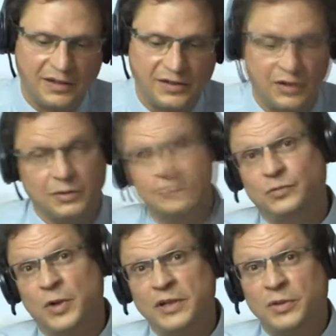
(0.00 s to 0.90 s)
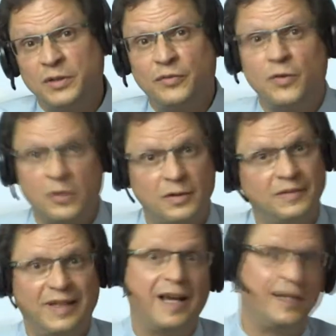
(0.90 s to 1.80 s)
So 2024,
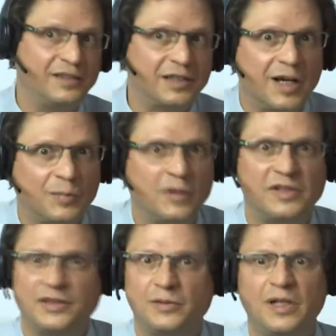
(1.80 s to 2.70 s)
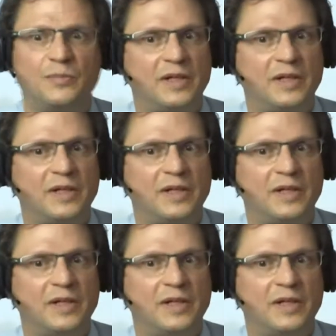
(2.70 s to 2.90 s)
yeah, is a couple of years away,